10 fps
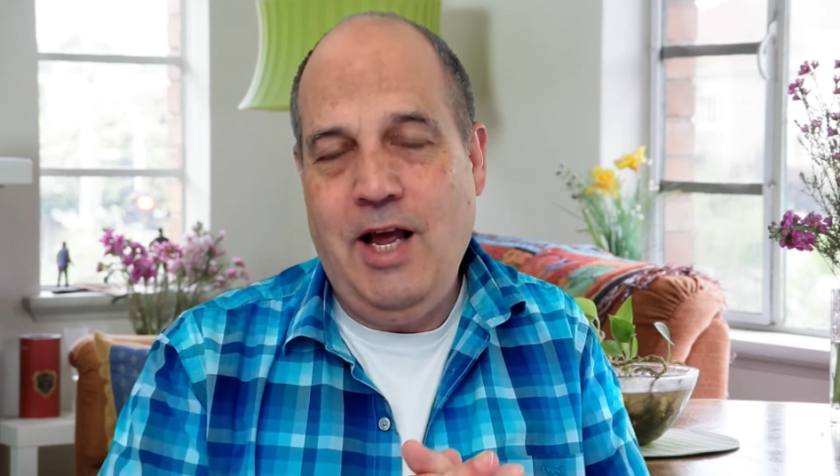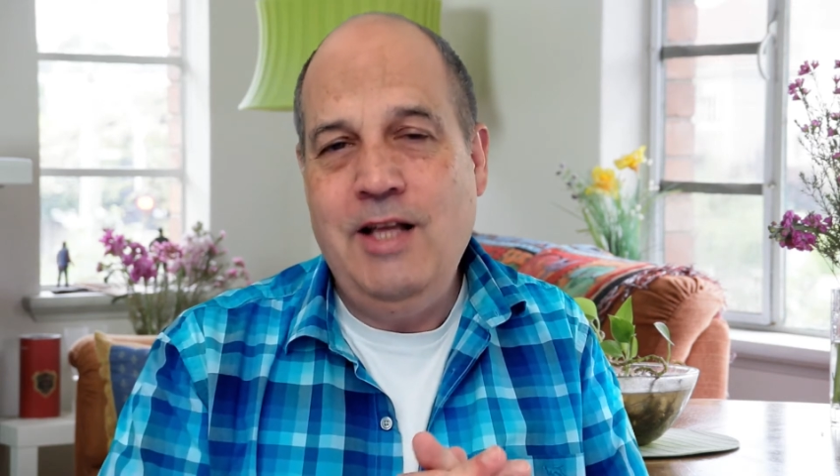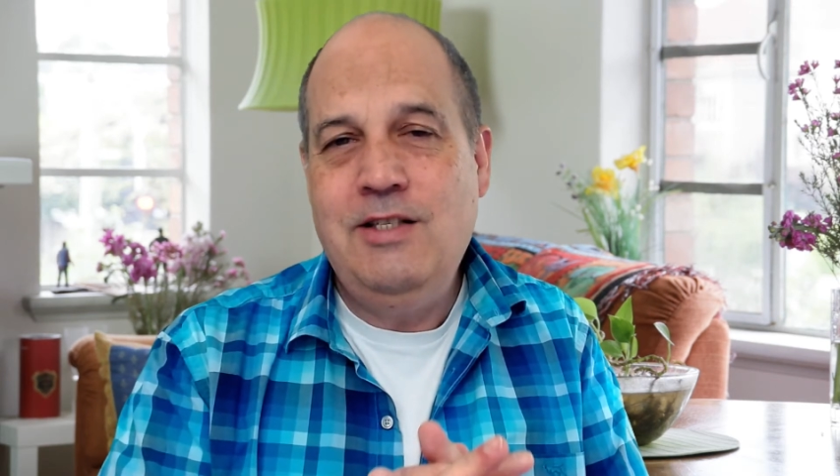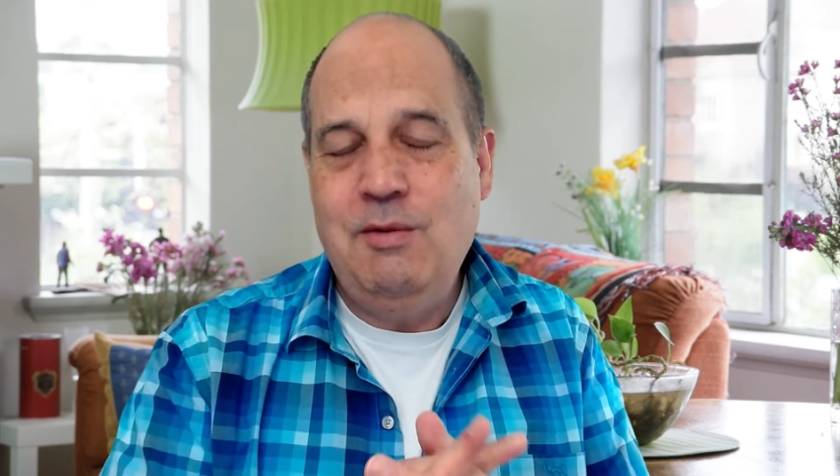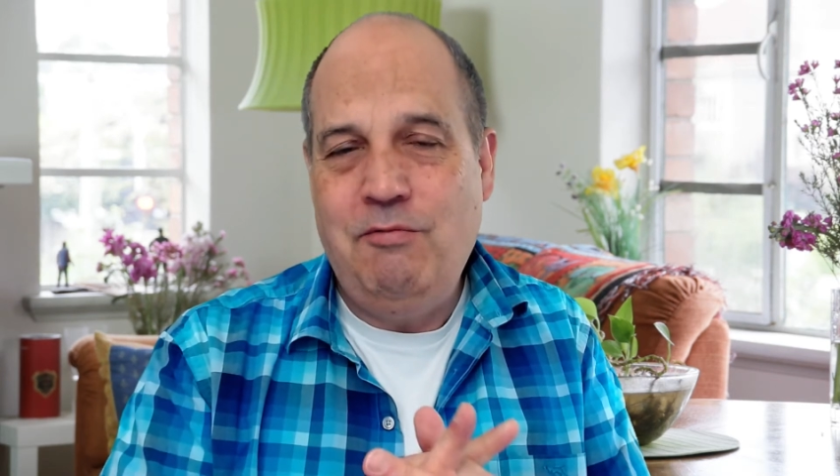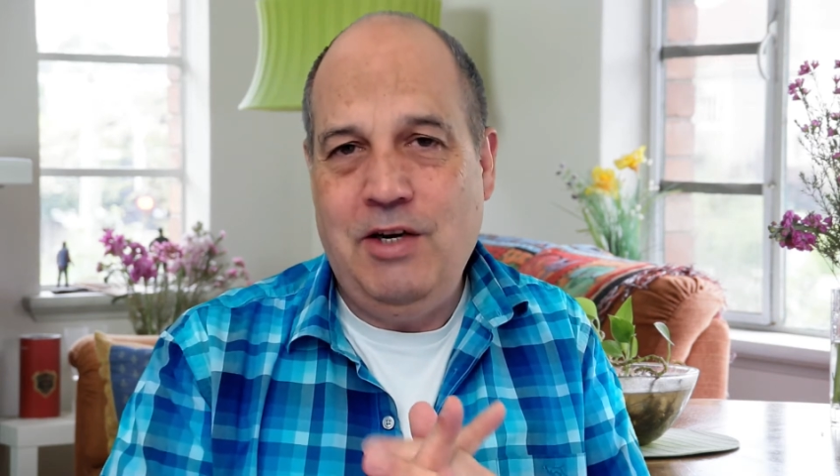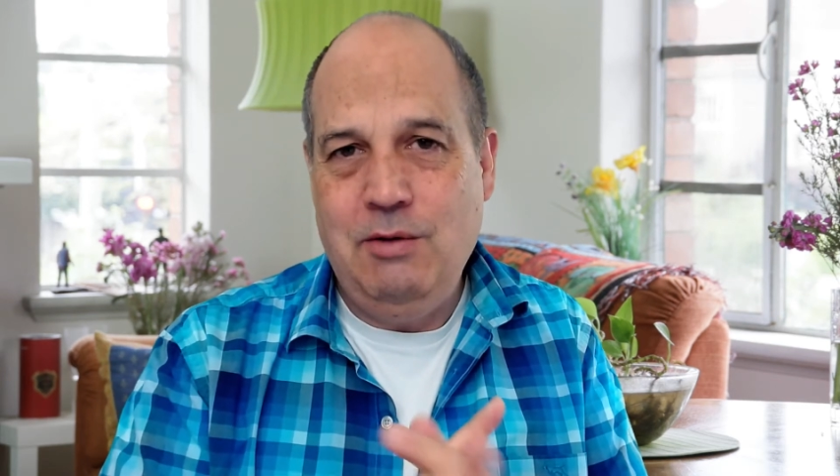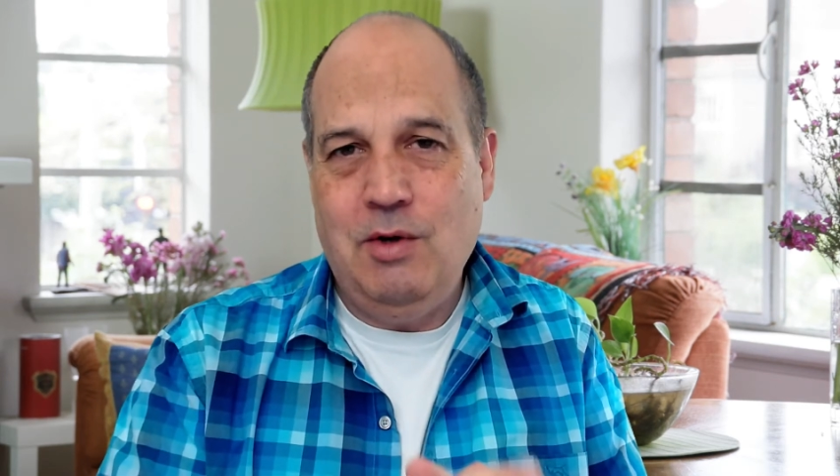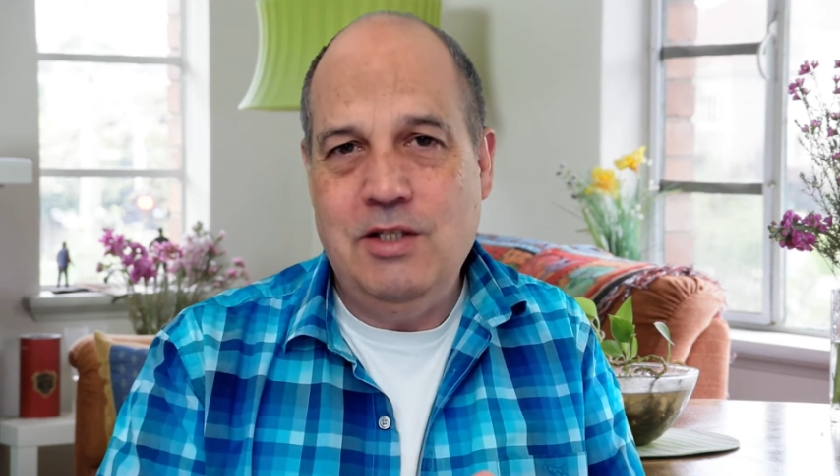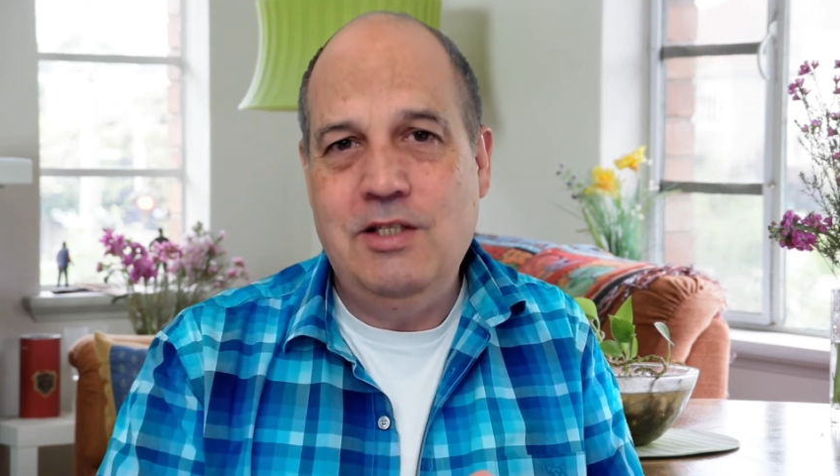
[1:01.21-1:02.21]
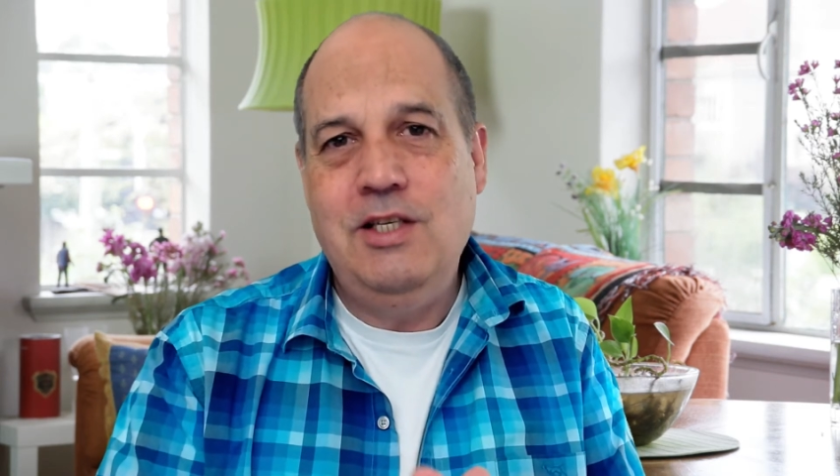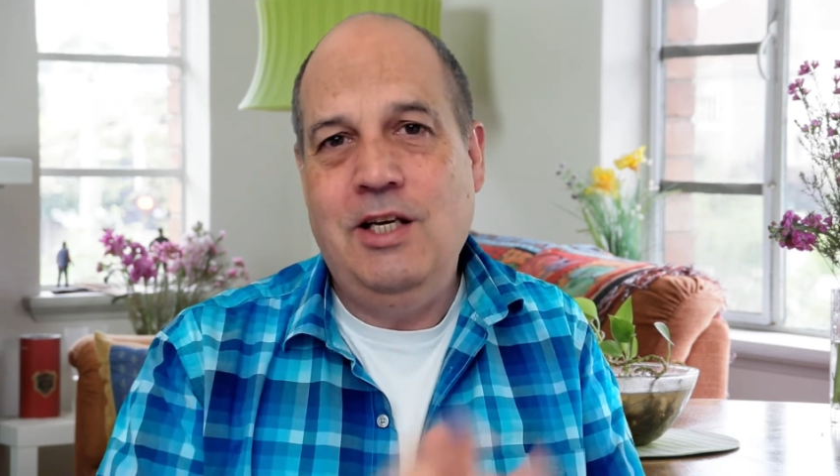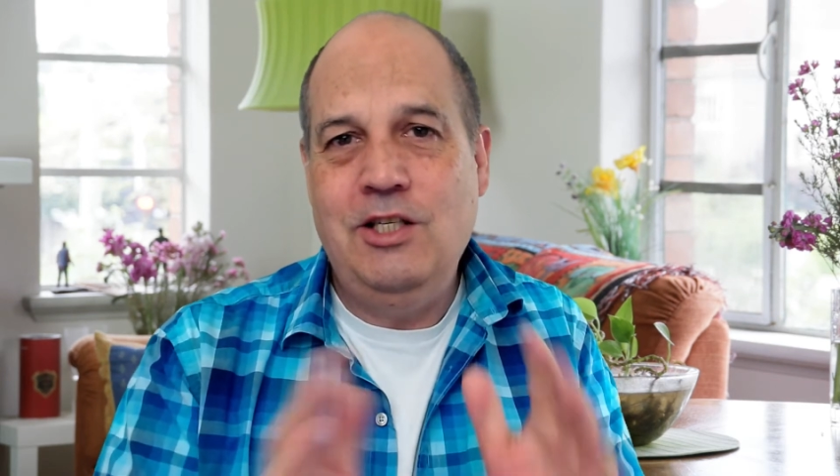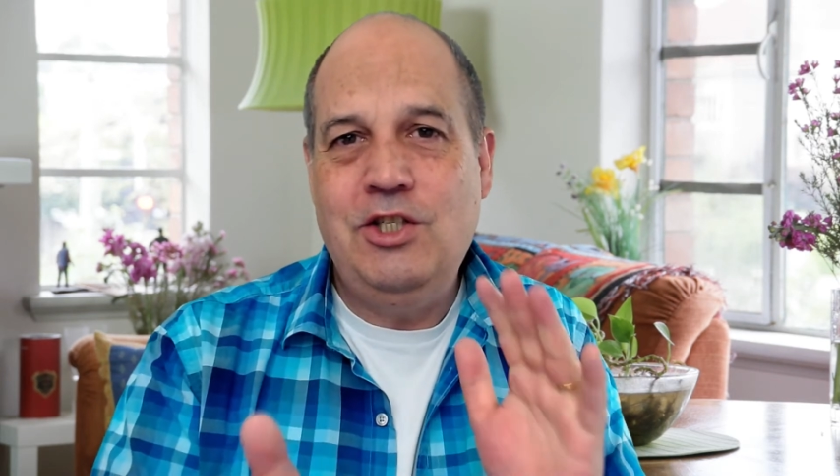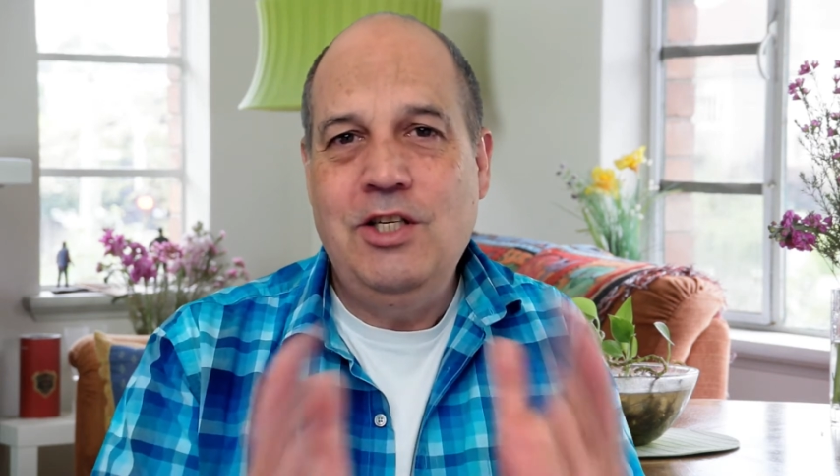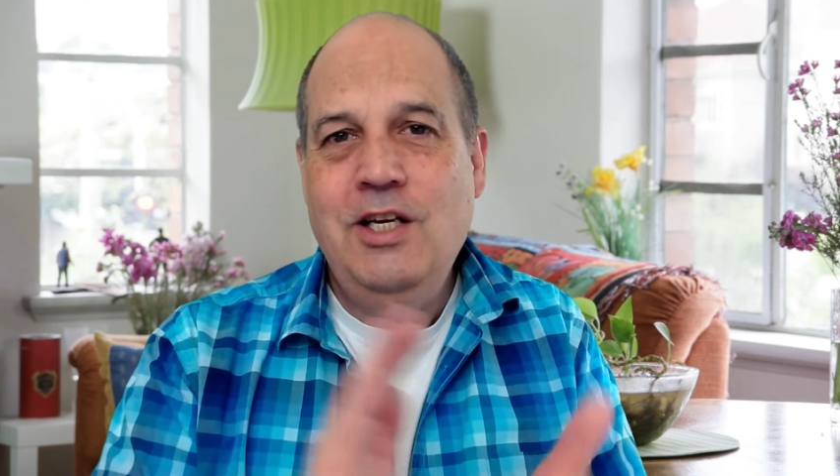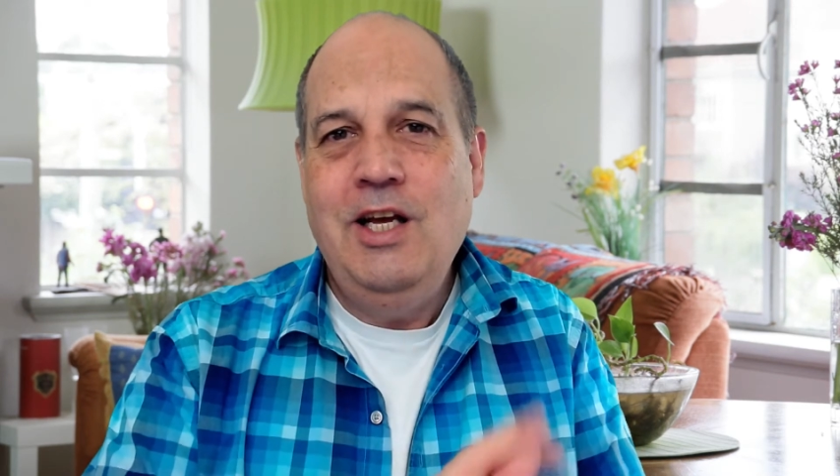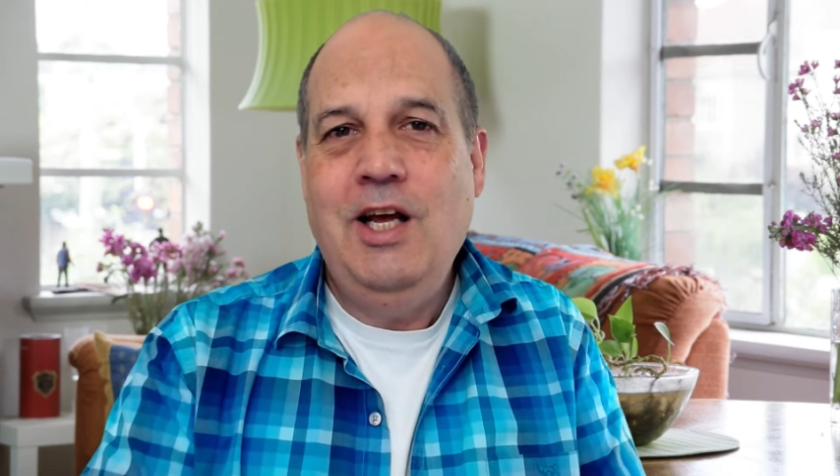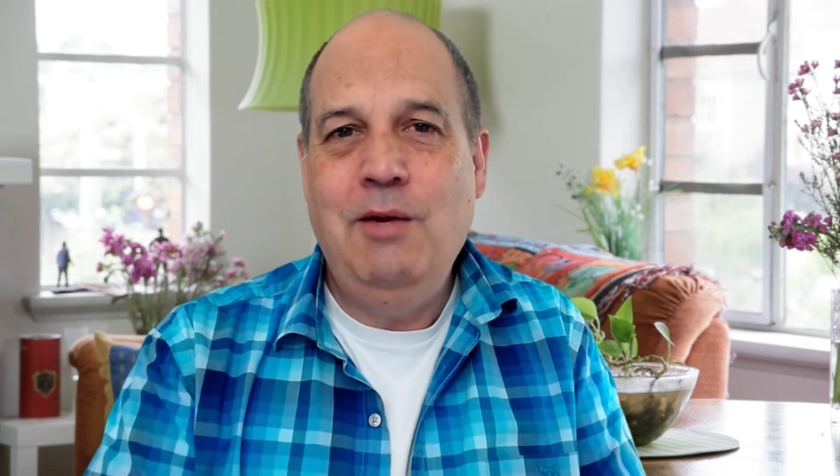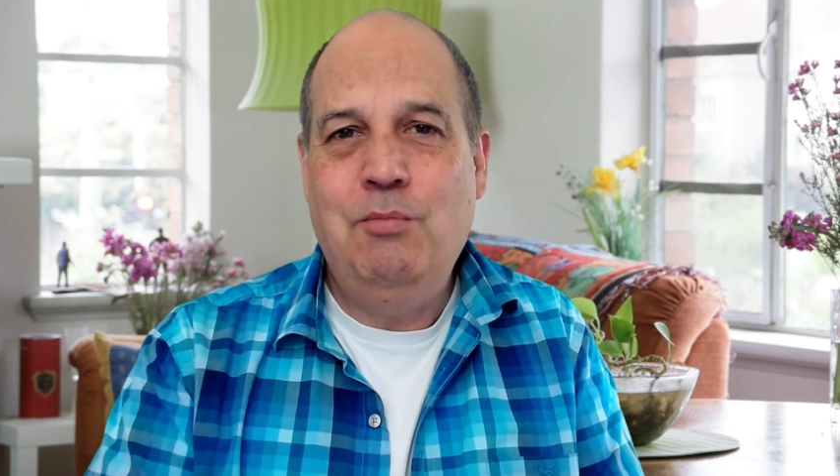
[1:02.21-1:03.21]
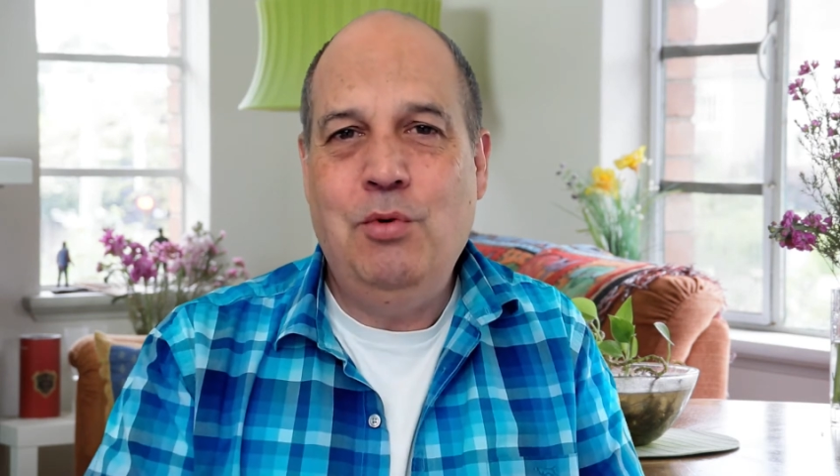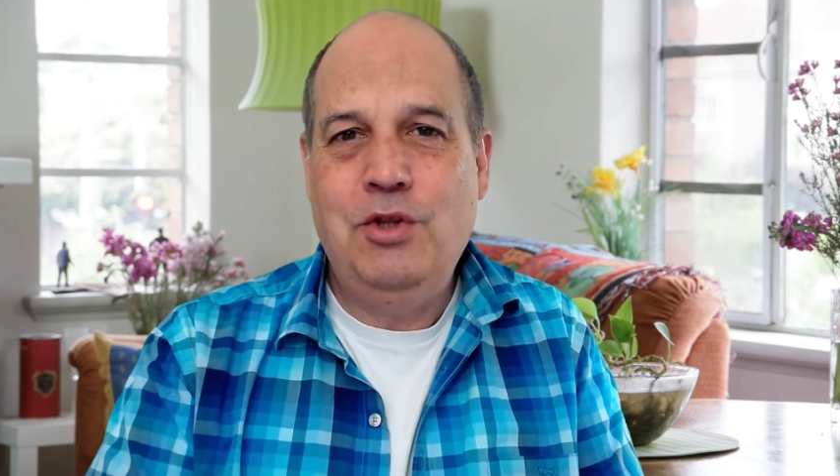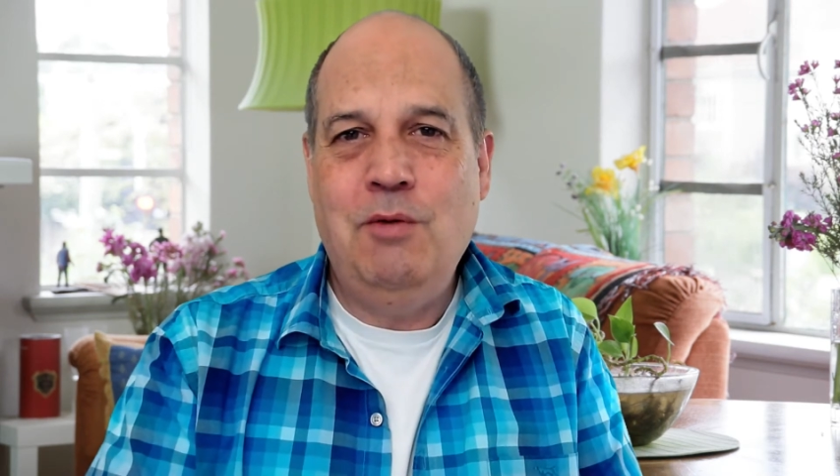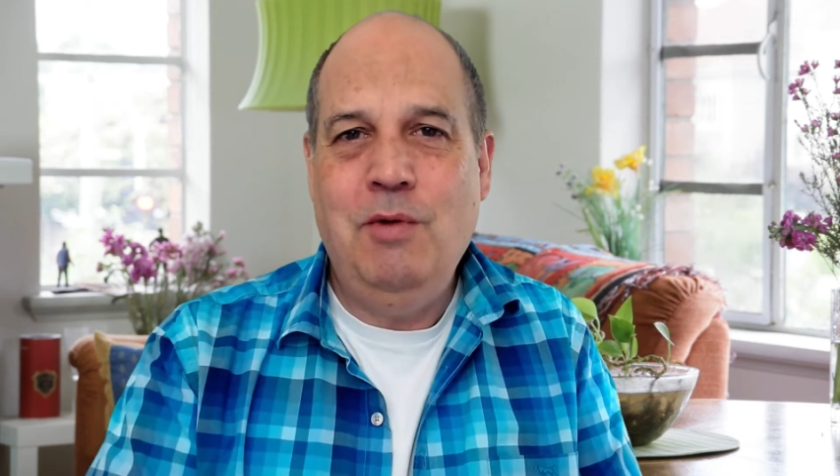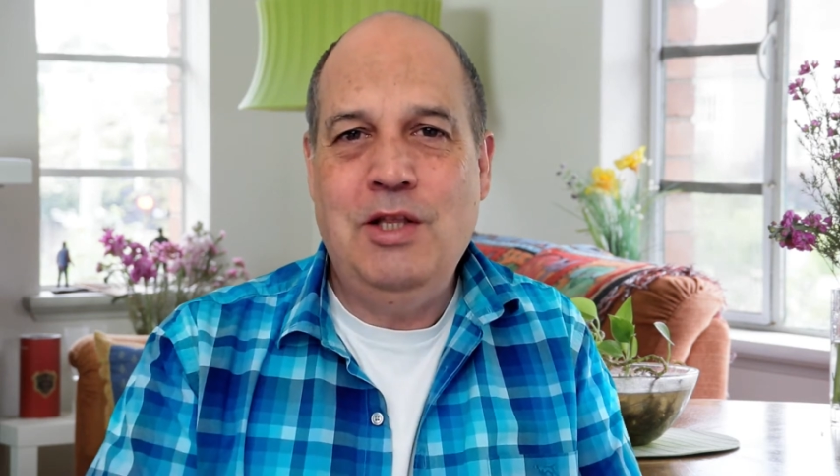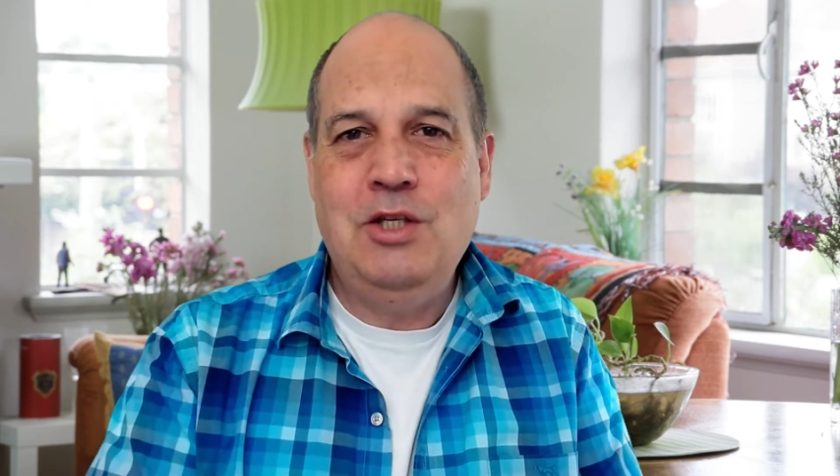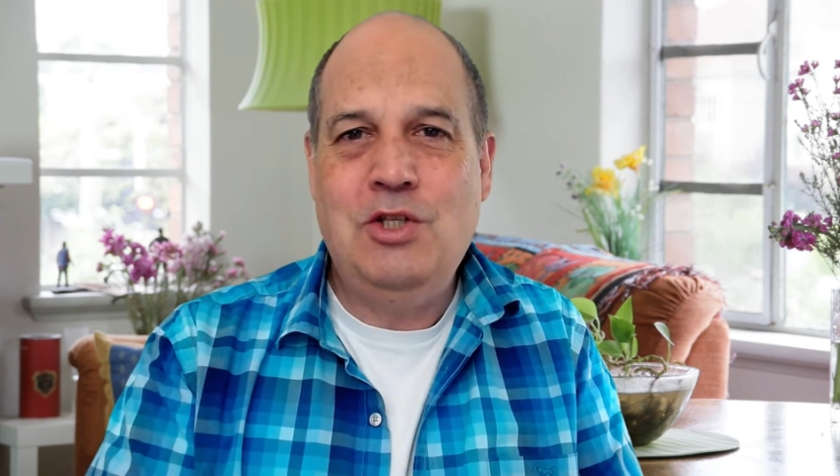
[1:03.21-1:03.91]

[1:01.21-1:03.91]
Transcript: and some funny ones ish, and put them at the